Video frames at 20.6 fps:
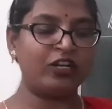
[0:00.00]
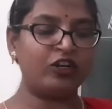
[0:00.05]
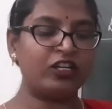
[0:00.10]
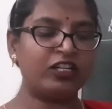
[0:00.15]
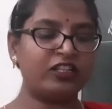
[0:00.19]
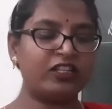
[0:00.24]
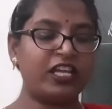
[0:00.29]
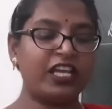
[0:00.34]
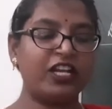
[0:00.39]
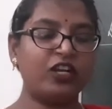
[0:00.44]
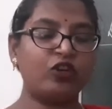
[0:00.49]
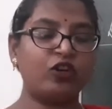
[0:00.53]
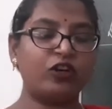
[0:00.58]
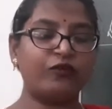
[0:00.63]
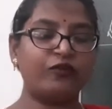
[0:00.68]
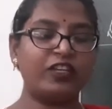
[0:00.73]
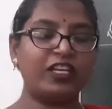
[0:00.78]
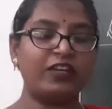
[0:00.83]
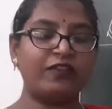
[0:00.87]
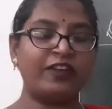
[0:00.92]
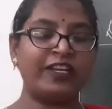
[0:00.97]
think
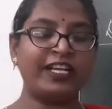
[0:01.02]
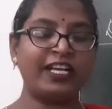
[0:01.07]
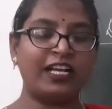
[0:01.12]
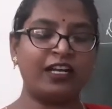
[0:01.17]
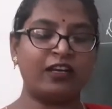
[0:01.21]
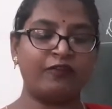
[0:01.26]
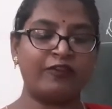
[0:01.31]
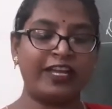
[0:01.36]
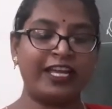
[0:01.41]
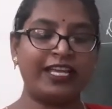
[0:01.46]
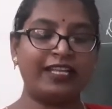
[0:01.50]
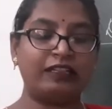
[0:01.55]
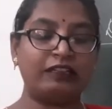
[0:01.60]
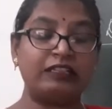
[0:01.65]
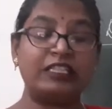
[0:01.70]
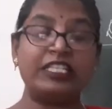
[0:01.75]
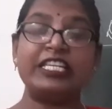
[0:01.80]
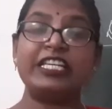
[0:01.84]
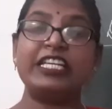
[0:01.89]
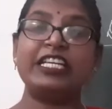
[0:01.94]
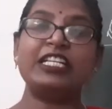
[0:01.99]
of giving away
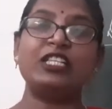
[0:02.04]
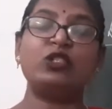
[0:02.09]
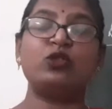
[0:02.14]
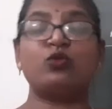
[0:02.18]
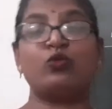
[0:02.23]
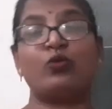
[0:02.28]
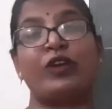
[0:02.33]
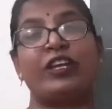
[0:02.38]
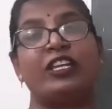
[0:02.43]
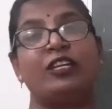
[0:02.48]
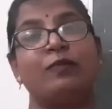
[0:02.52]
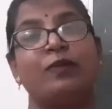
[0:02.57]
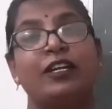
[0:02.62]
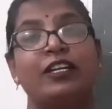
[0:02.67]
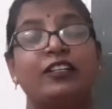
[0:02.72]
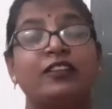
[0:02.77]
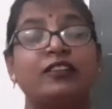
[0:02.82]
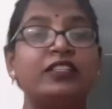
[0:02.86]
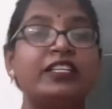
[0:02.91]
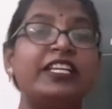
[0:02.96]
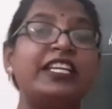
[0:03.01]
these to
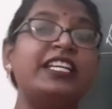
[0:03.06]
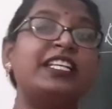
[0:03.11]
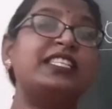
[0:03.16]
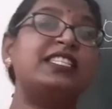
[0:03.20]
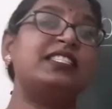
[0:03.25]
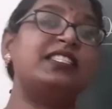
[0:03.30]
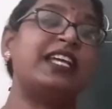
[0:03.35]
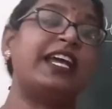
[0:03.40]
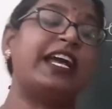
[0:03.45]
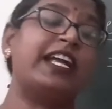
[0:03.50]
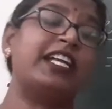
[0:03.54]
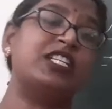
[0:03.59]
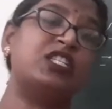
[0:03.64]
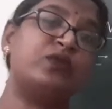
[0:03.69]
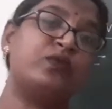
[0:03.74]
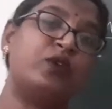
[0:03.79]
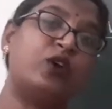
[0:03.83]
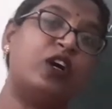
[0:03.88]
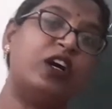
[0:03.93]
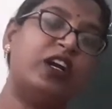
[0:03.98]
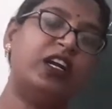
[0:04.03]
anybody. These stands
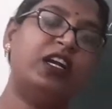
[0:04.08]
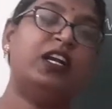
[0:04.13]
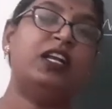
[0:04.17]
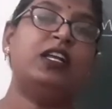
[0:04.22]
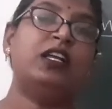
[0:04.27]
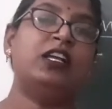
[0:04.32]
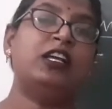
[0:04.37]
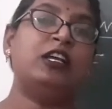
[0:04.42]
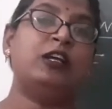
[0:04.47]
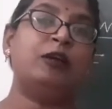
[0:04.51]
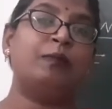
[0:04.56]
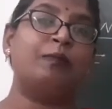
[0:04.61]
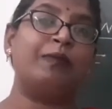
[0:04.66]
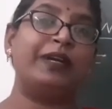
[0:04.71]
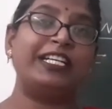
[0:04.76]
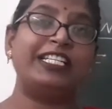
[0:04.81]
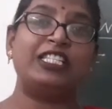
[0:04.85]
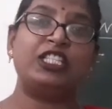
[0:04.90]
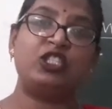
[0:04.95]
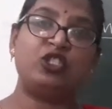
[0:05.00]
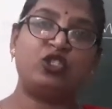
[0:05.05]
for
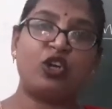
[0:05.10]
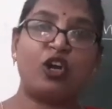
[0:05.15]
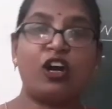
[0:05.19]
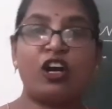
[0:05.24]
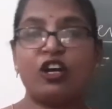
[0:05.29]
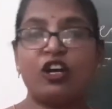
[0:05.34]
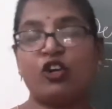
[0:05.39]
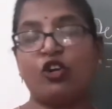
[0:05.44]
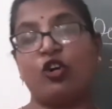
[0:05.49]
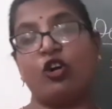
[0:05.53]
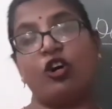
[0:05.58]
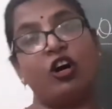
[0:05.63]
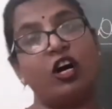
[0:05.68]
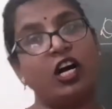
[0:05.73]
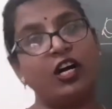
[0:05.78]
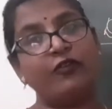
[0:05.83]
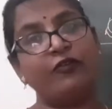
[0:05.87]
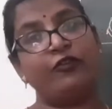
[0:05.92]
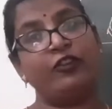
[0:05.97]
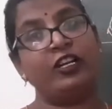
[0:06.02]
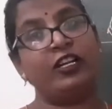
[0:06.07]
my stock
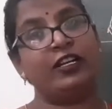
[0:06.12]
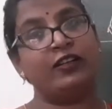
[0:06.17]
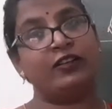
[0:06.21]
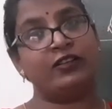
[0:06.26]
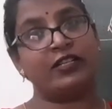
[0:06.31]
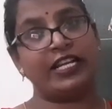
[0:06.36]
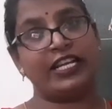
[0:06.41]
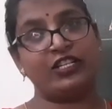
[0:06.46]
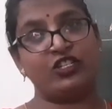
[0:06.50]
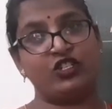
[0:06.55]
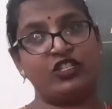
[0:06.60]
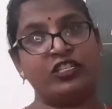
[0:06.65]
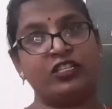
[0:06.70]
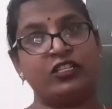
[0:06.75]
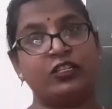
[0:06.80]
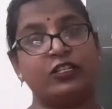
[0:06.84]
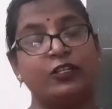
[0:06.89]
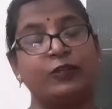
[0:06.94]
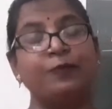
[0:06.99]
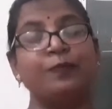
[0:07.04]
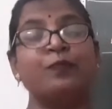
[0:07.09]
of
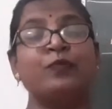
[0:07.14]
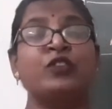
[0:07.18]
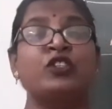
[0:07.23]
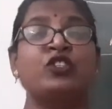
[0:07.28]
treasure.